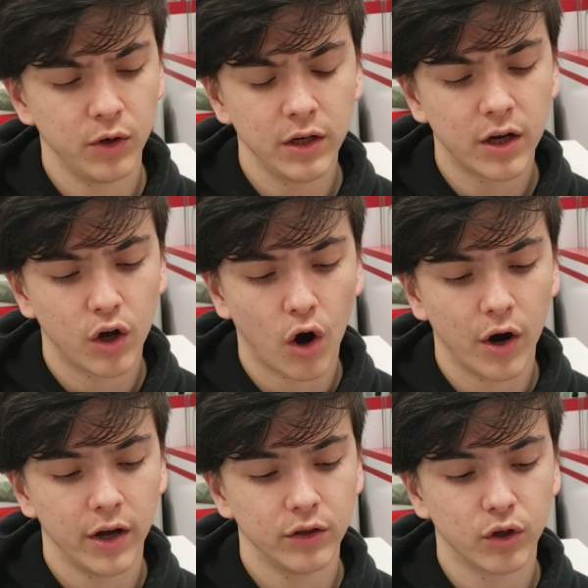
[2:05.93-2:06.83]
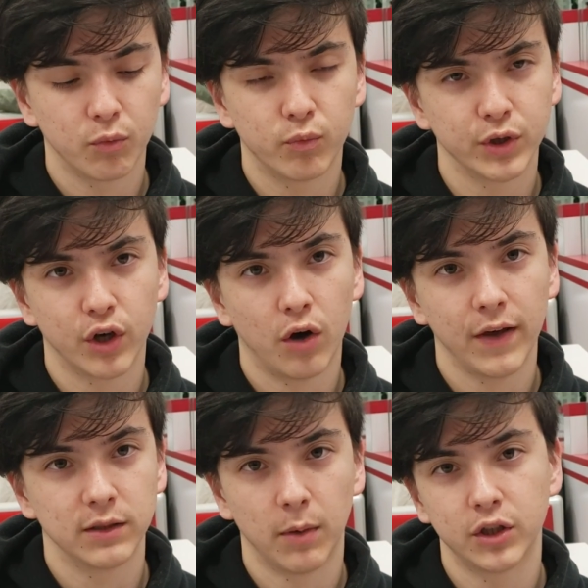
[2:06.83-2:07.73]
need Kagari to resolve
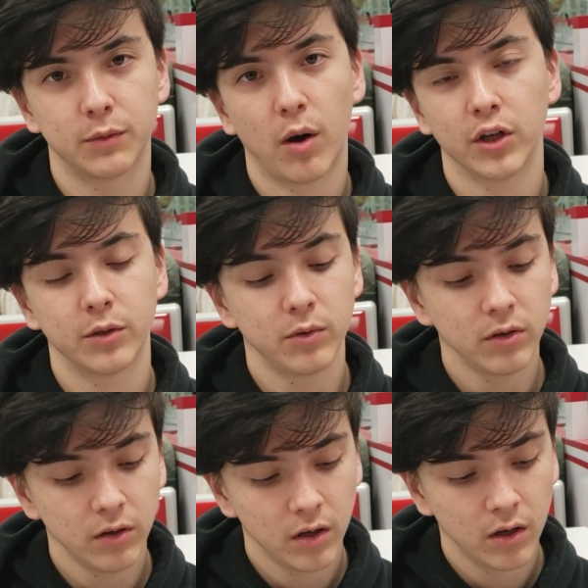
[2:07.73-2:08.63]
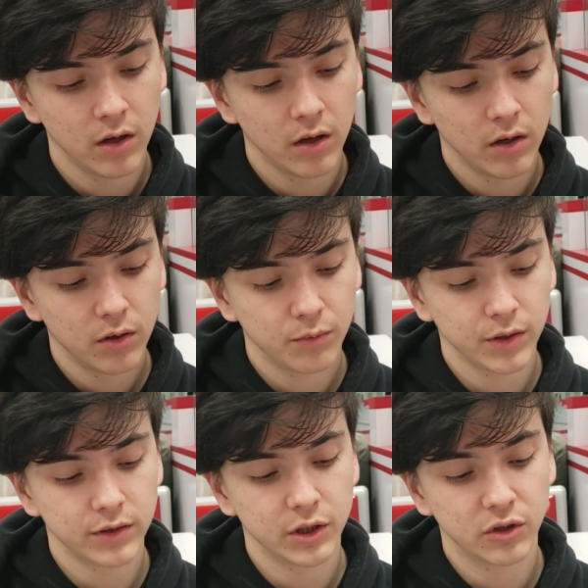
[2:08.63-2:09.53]
as much as possible,
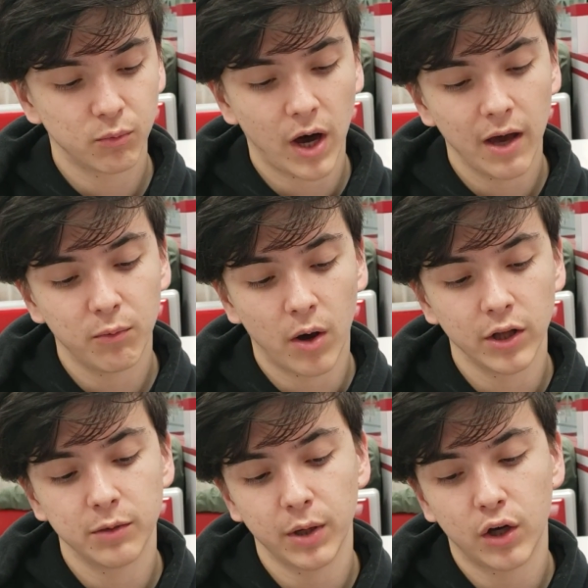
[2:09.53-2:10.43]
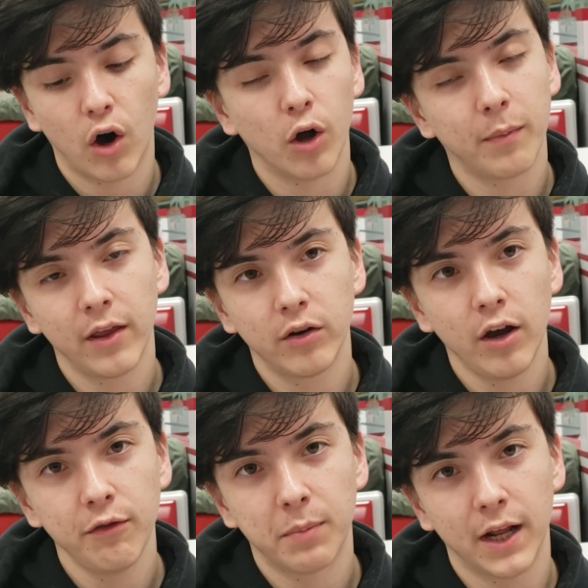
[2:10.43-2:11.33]
which is why I wanted to play Called by the
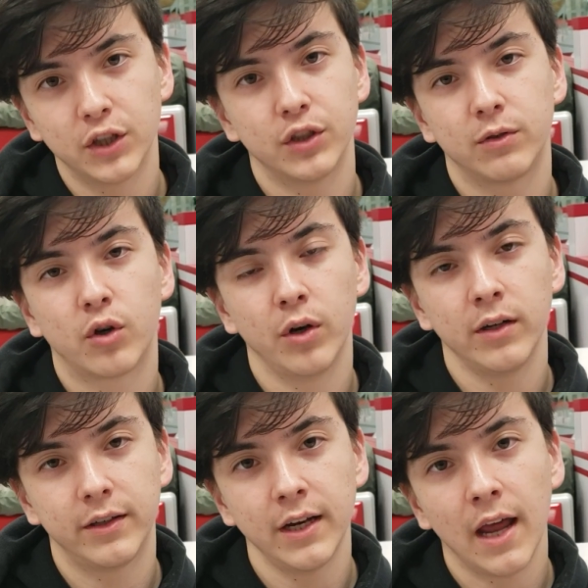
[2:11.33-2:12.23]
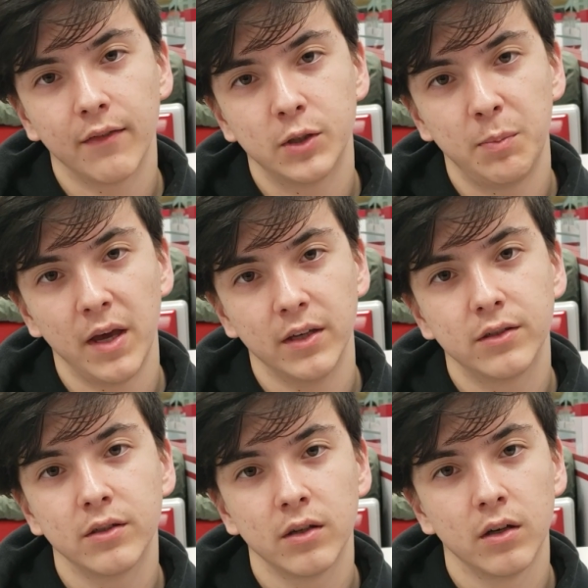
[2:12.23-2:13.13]
Grave, but I just didn't have space.